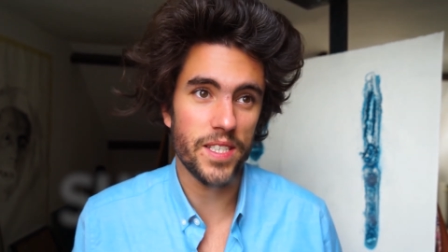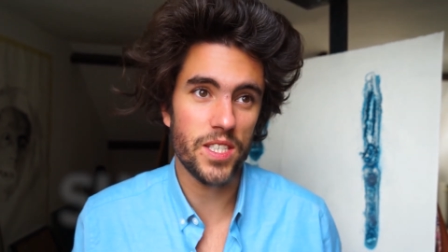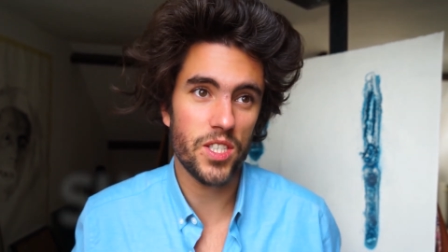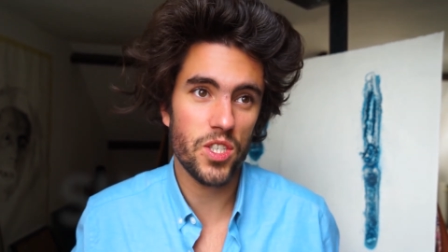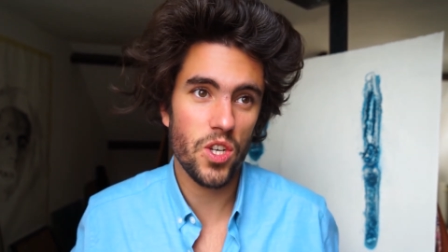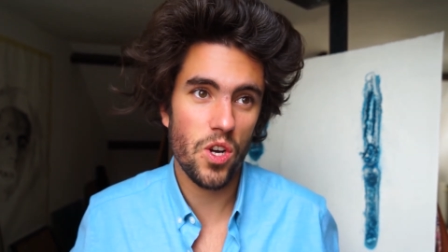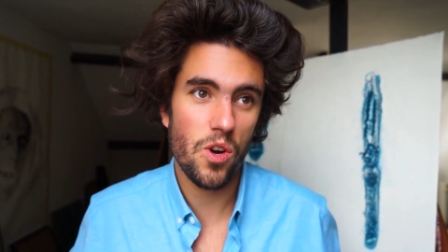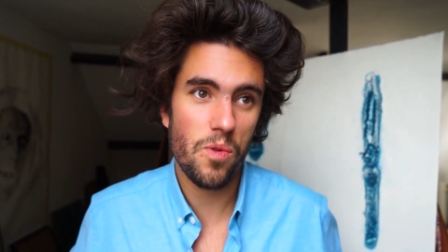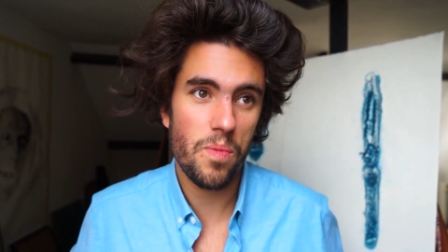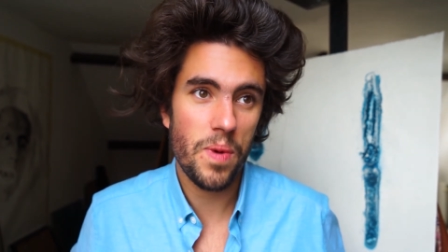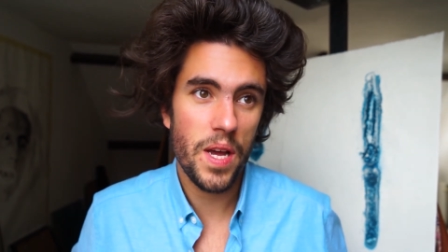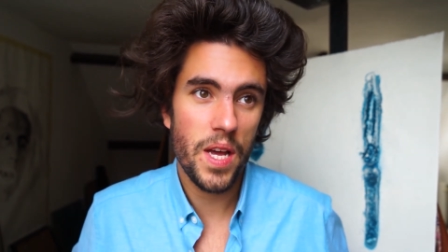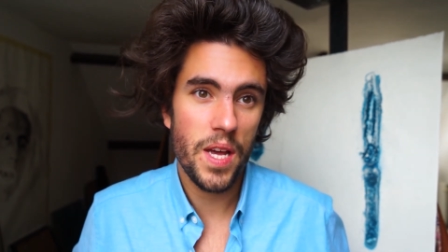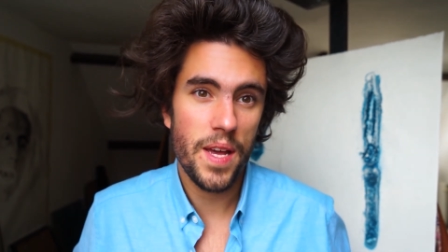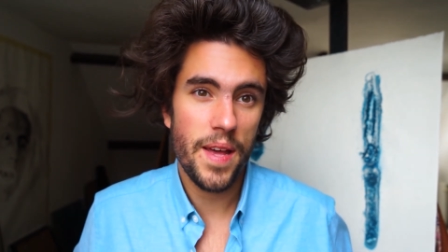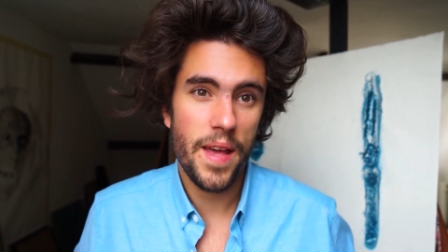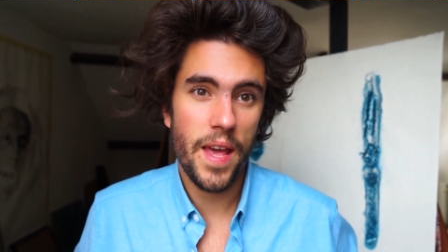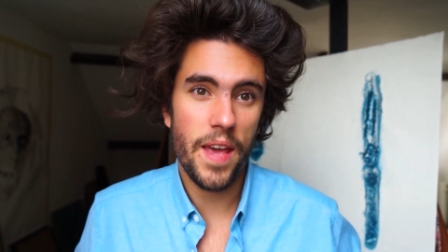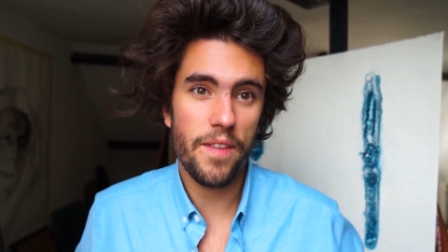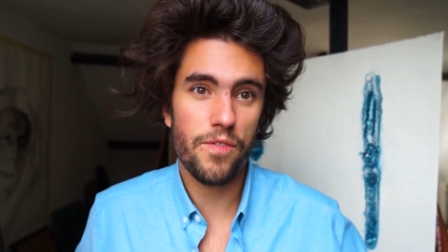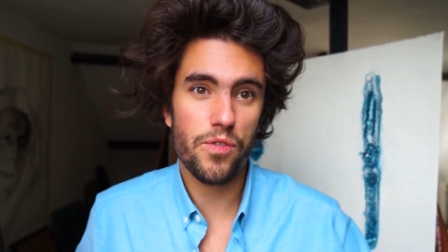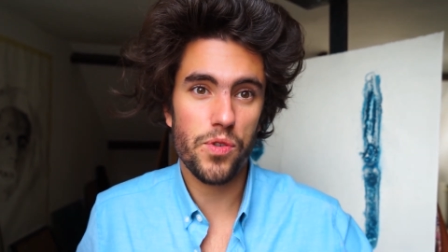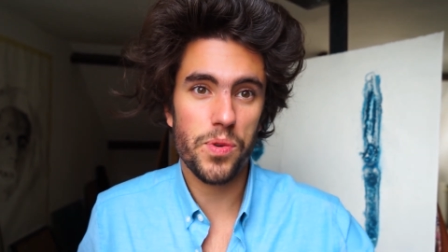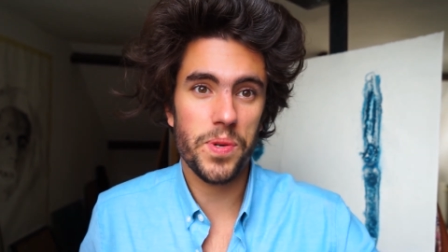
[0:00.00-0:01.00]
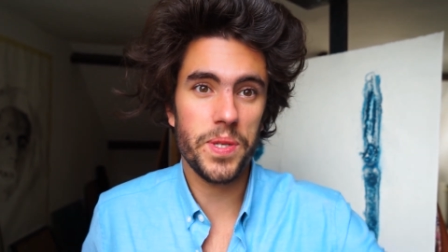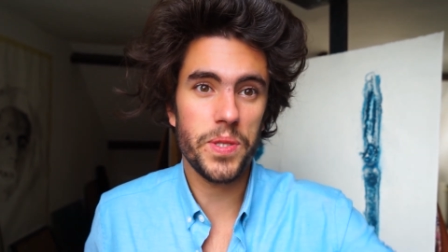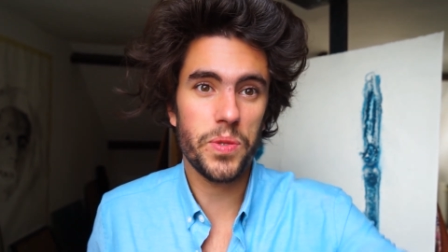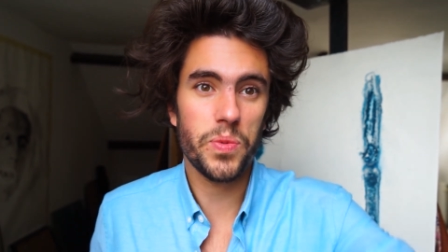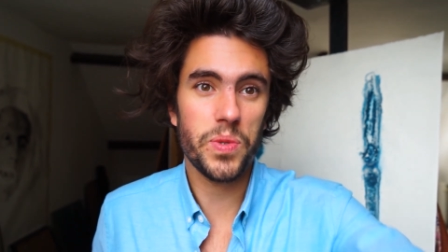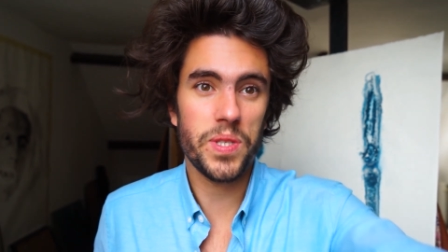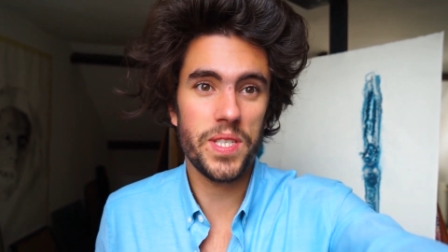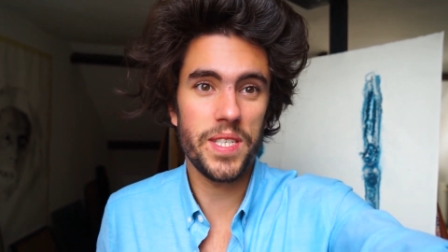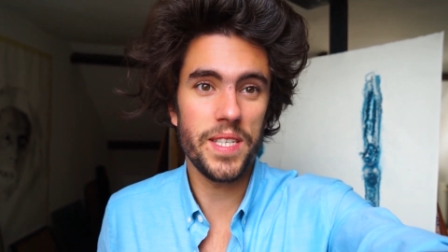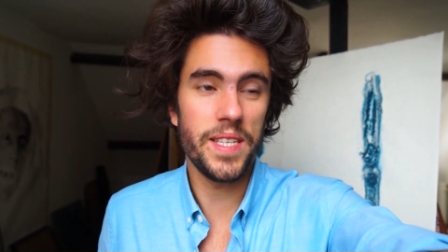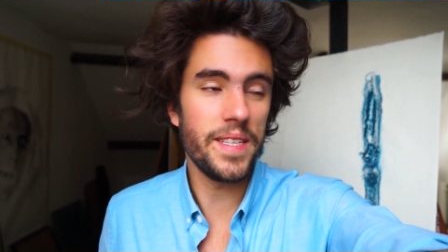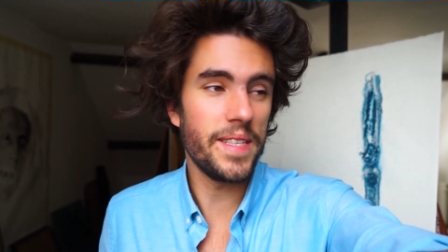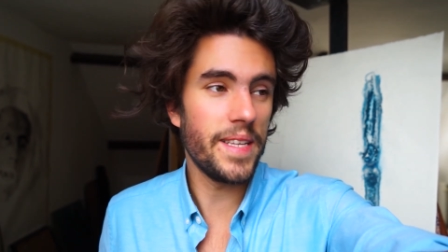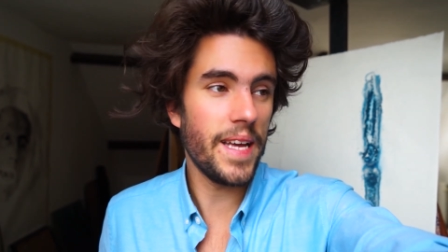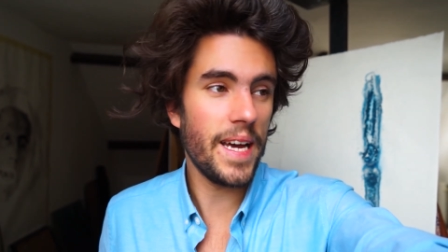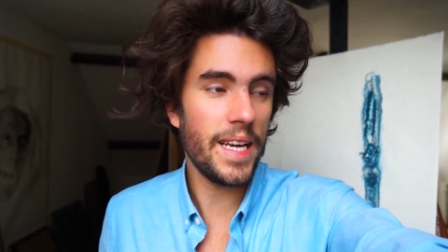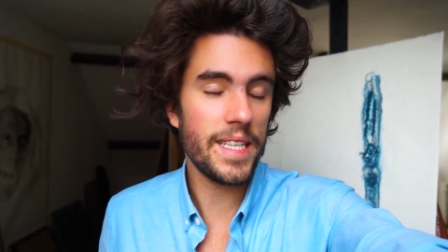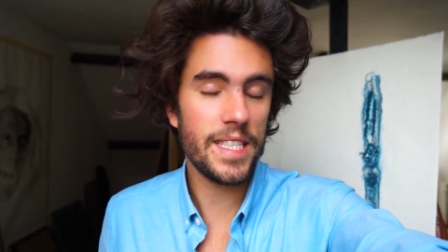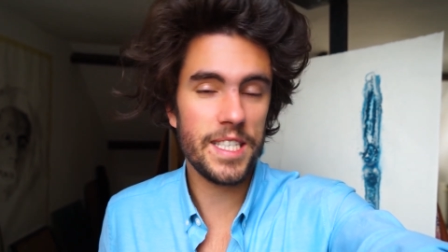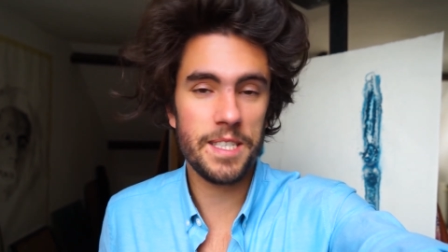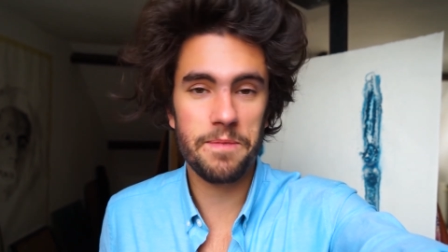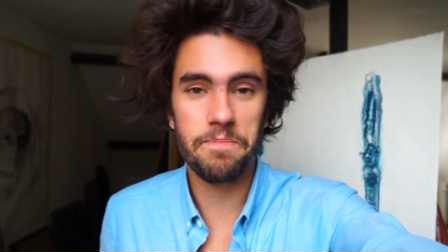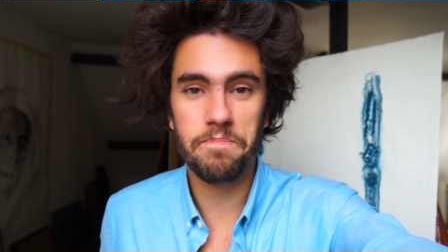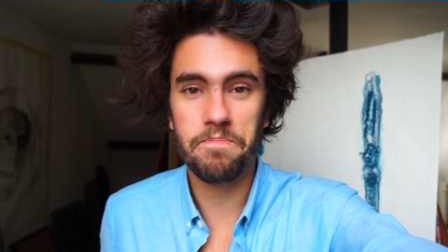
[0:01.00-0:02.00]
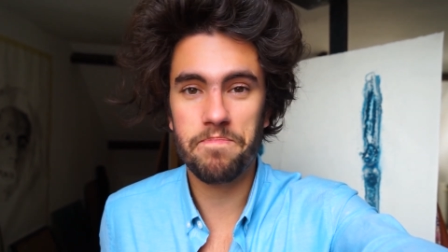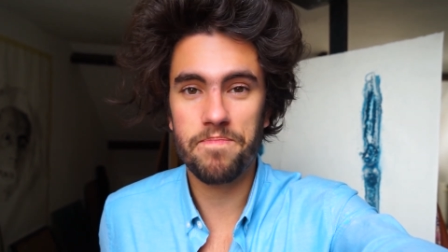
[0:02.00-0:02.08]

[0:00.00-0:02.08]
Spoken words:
So if you're interested in that,